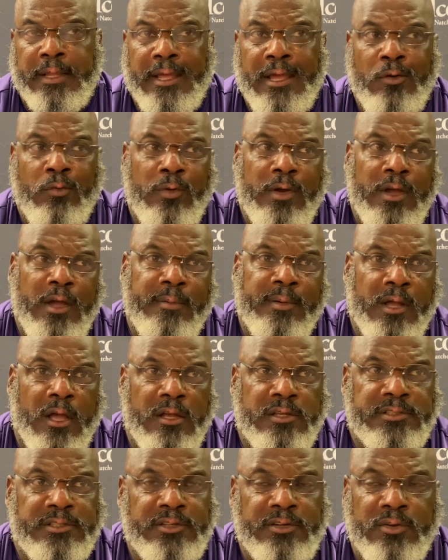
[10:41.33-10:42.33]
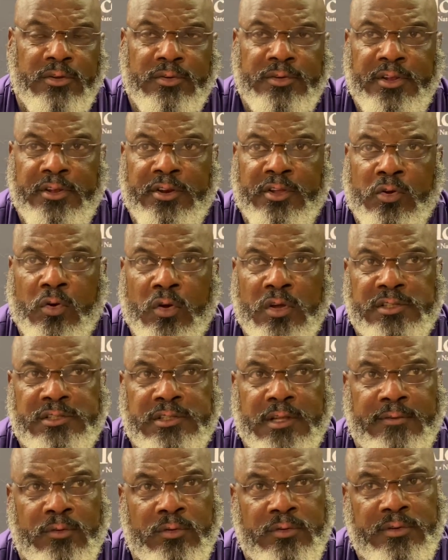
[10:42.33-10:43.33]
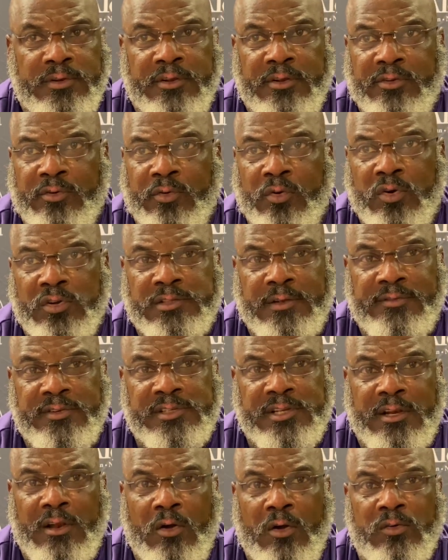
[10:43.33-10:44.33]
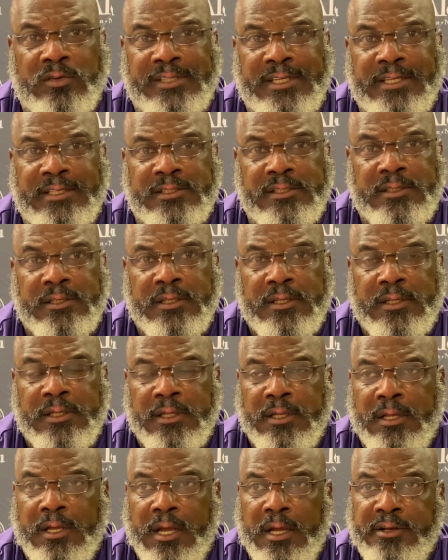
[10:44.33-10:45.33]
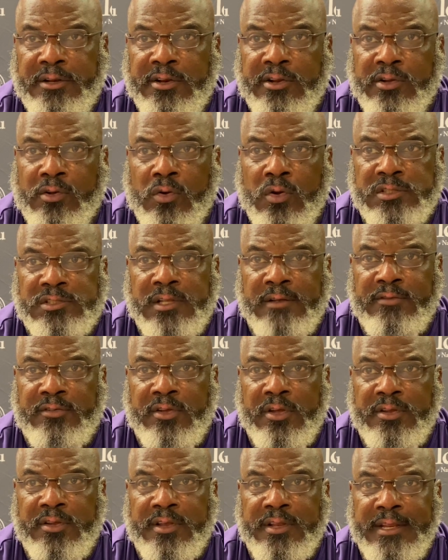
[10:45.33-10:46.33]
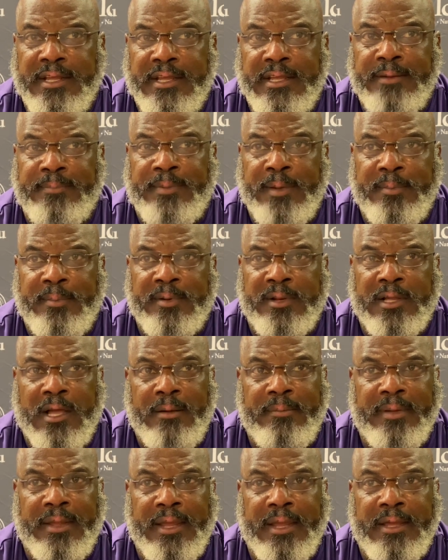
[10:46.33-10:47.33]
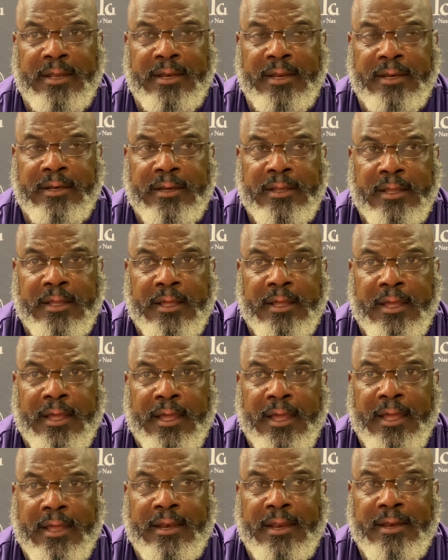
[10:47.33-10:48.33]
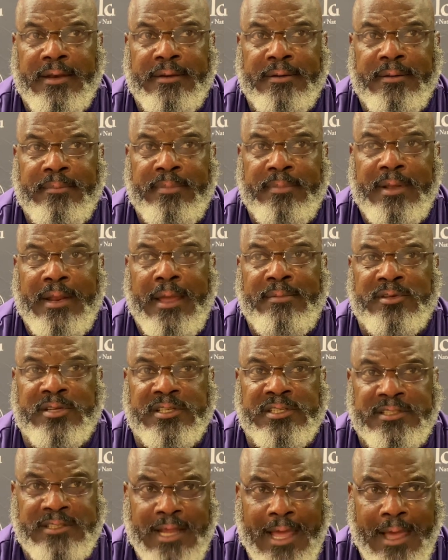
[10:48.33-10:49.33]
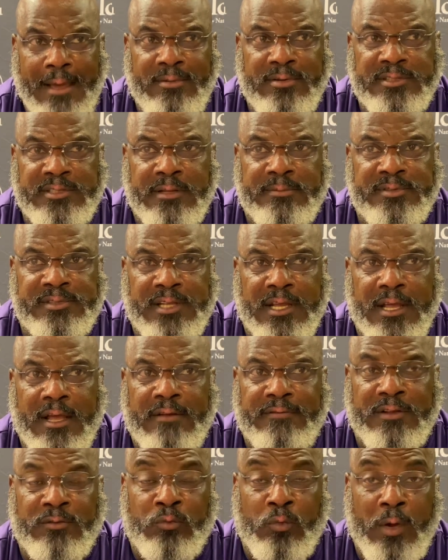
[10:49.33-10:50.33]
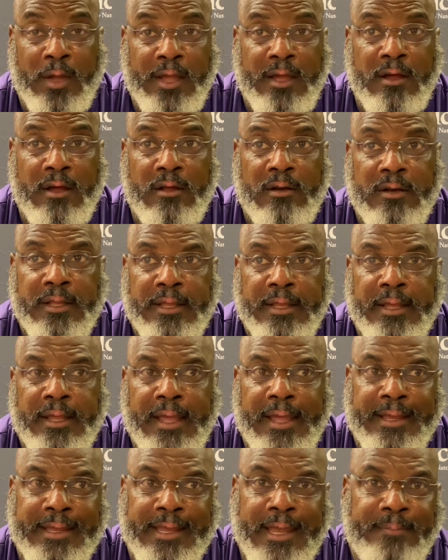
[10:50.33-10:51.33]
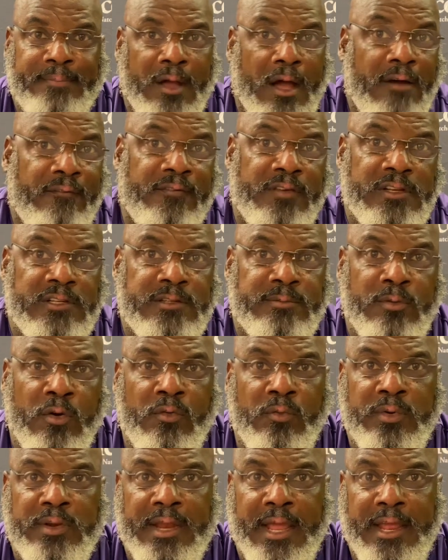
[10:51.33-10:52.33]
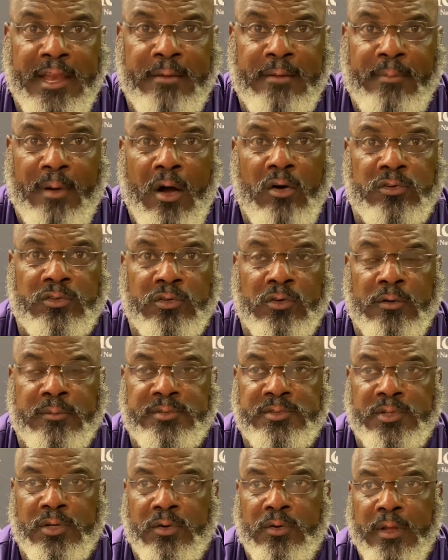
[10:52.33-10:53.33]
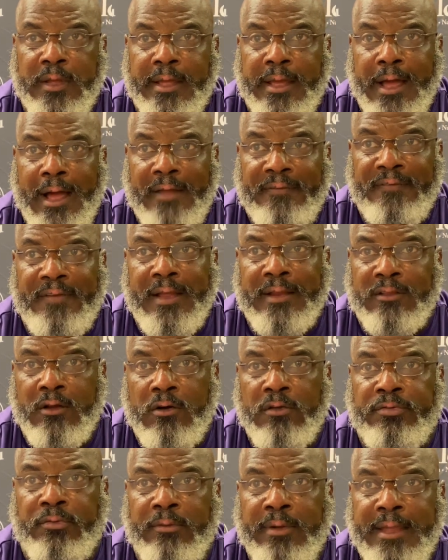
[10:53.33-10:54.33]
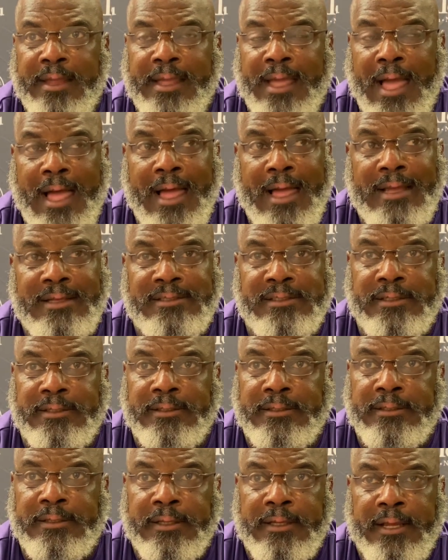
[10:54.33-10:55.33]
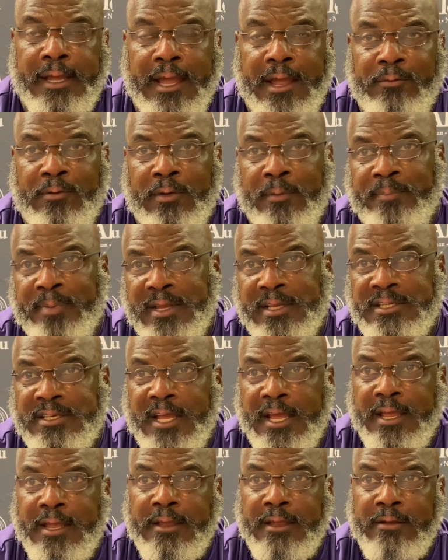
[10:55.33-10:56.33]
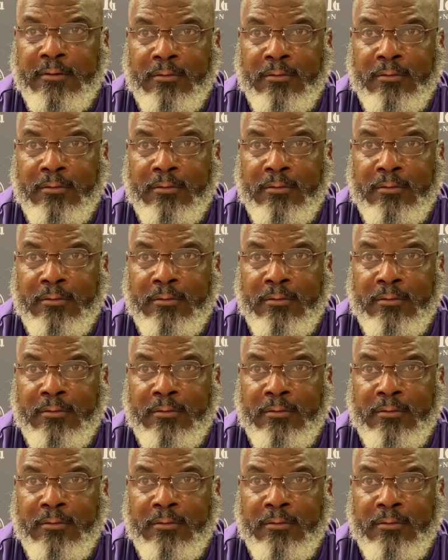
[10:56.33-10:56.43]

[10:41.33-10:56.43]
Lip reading: It will, because, you know, during the course of it's a long season. During the course of the year, you need people to come in and be able to establish themselves as well and keep the offense moving when you hand the ball to them. So I think those three guys and with P.J.